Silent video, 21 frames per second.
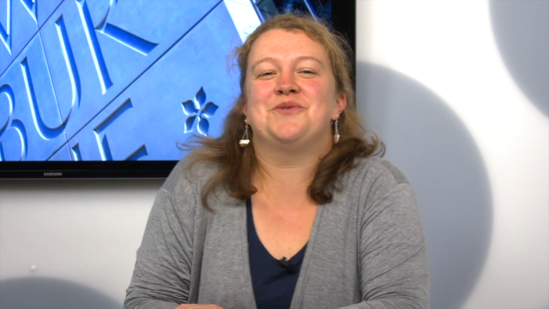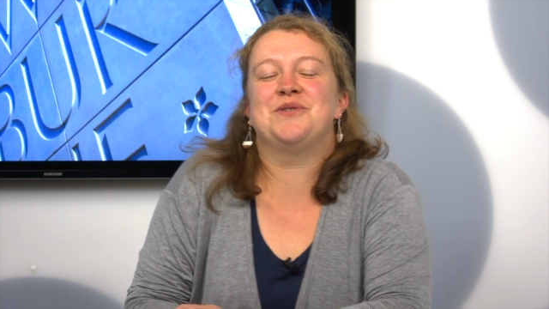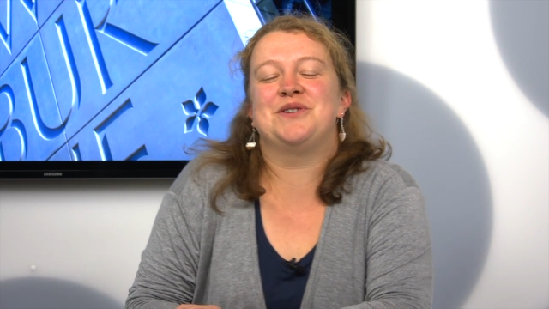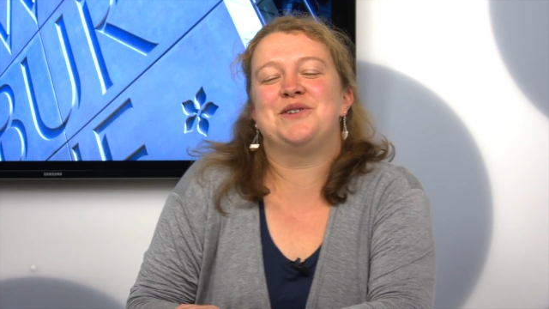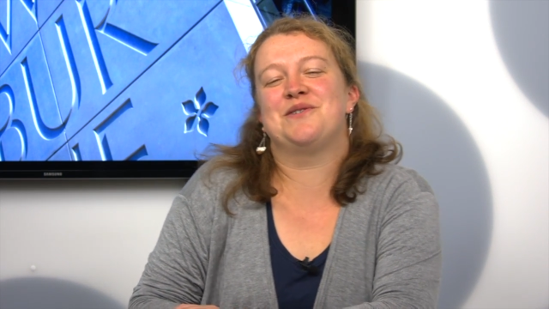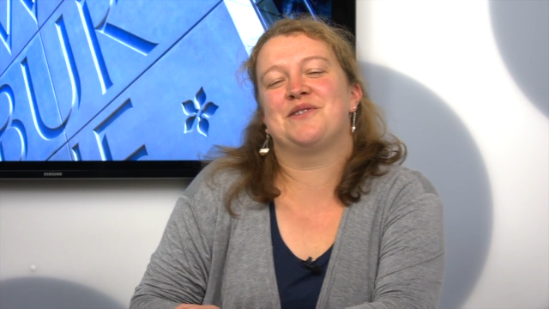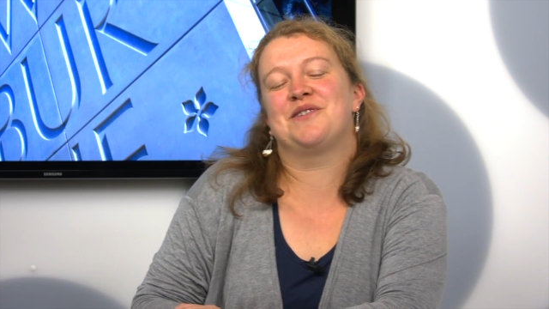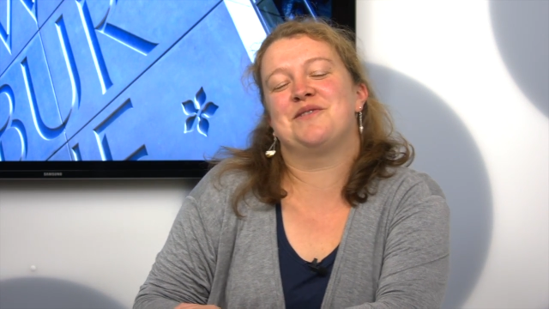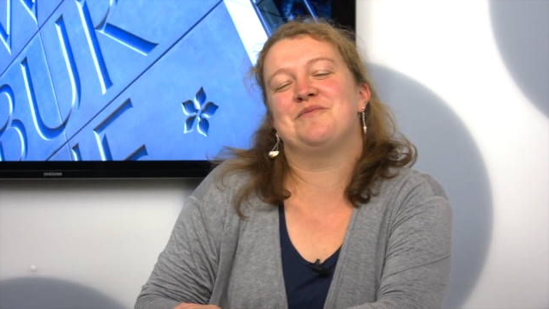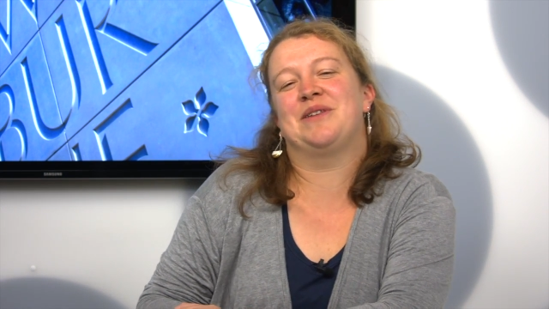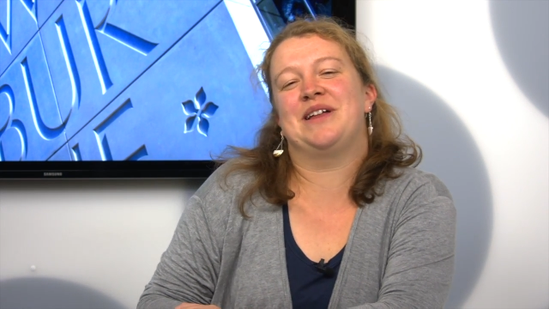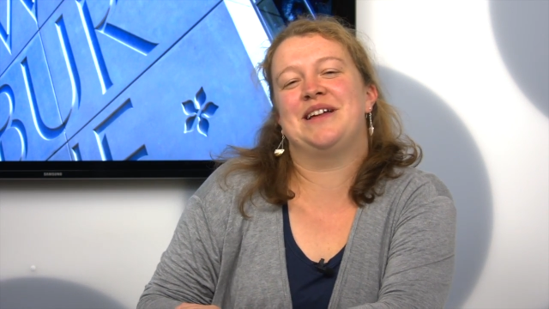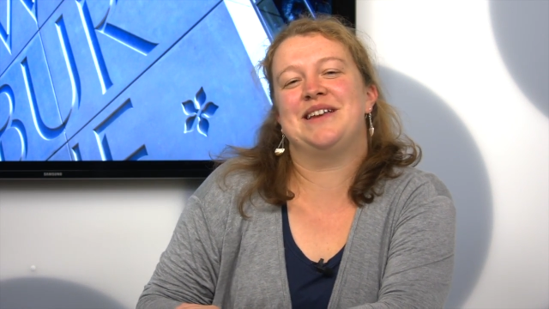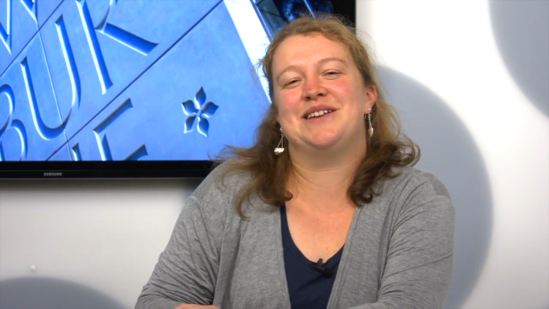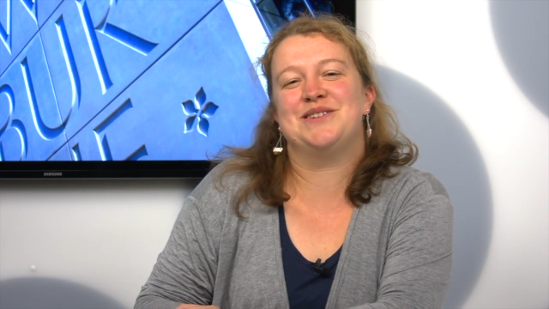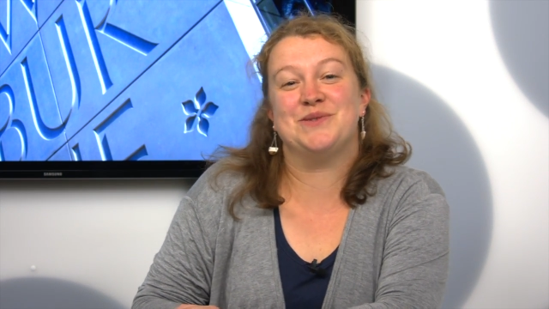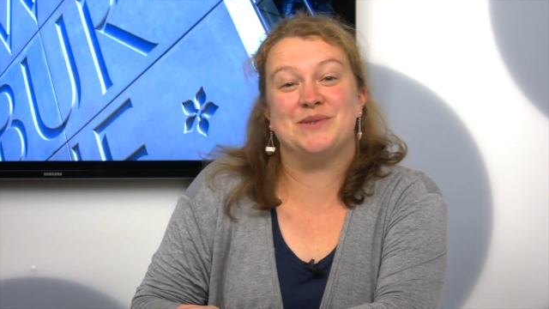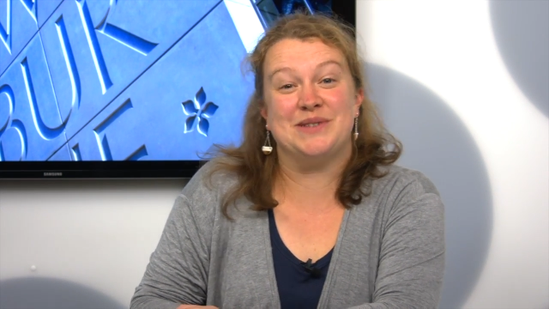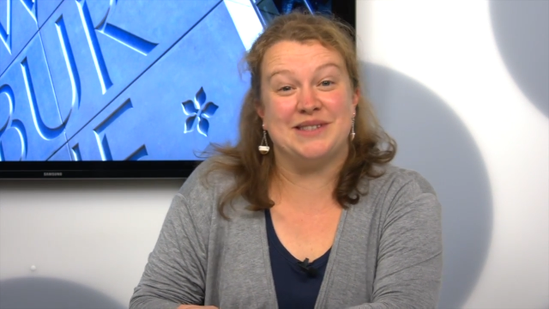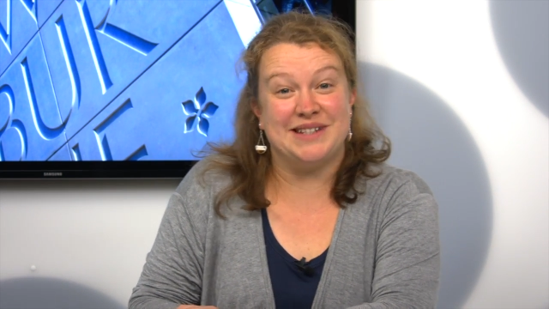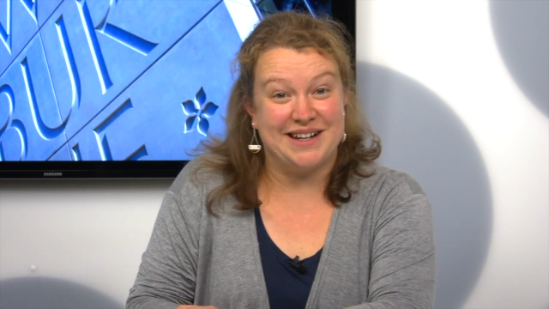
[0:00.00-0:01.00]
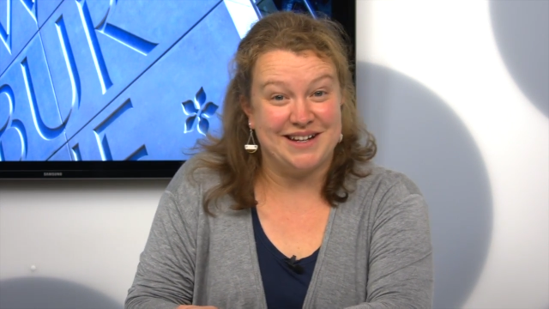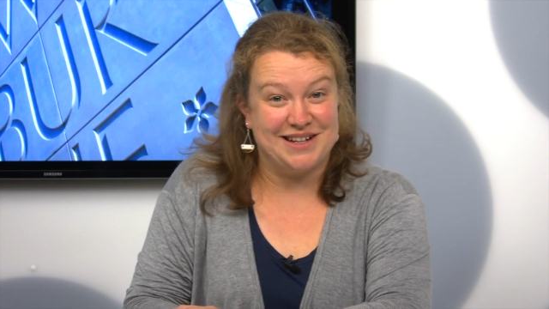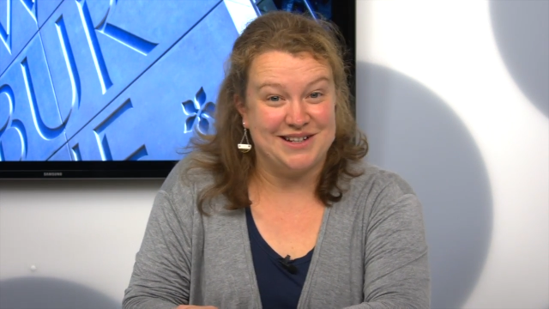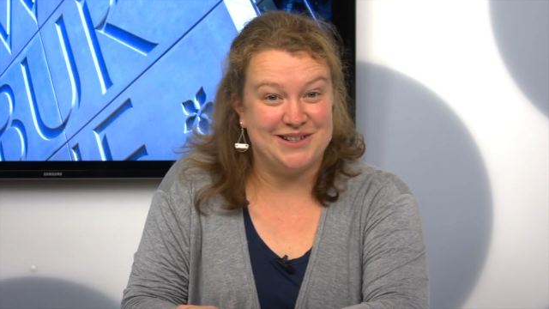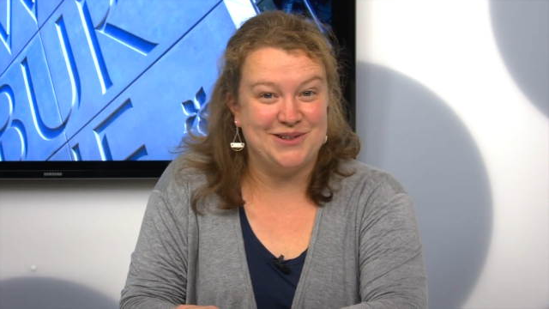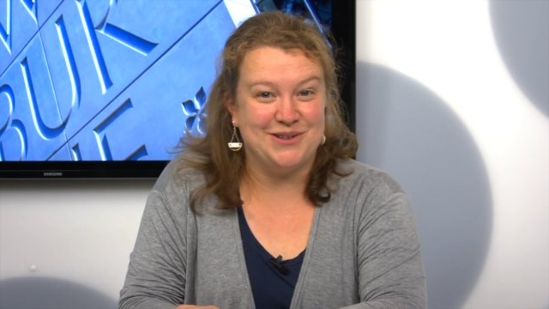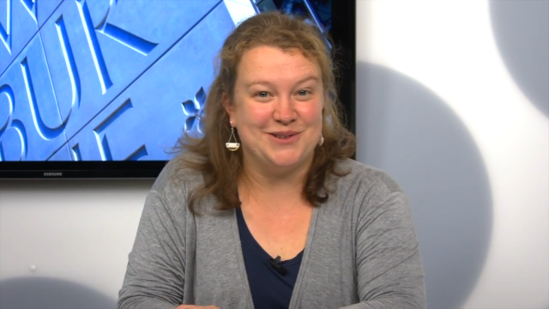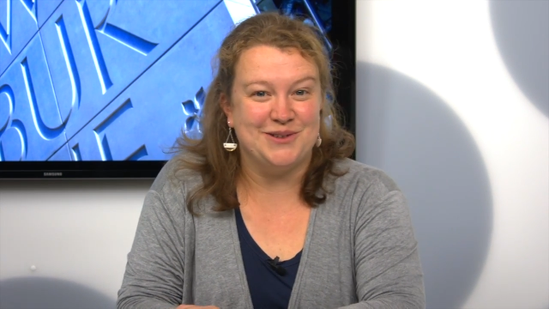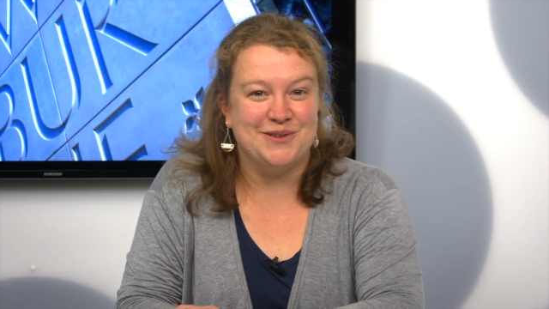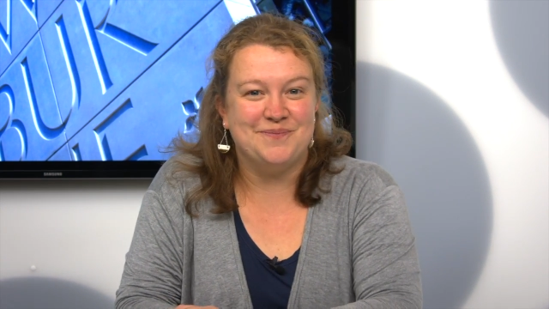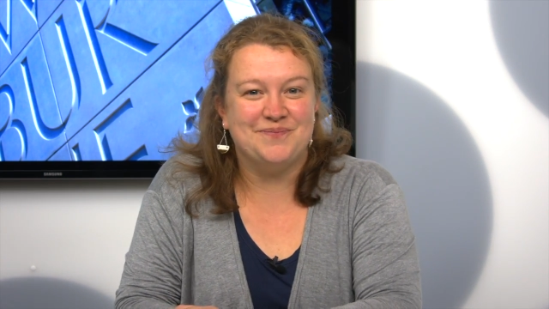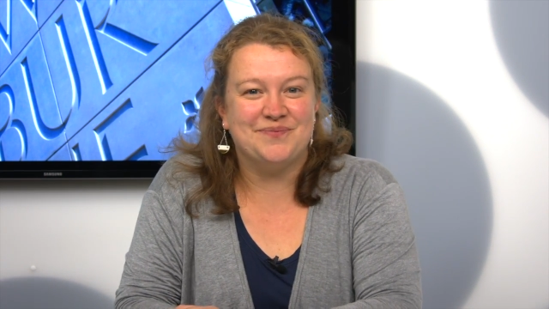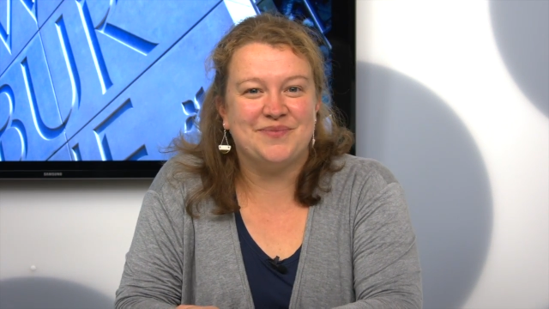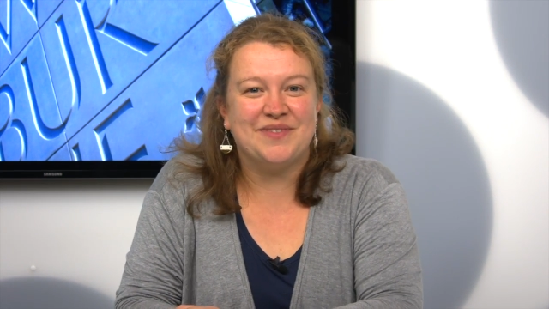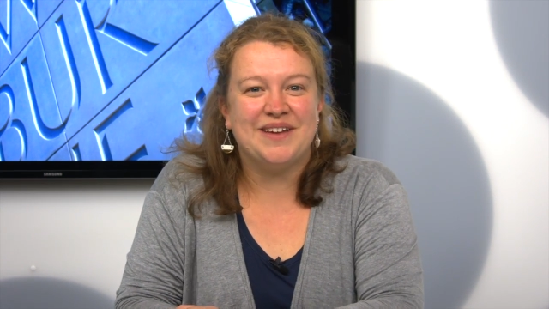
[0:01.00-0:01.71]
when you've completed your study too.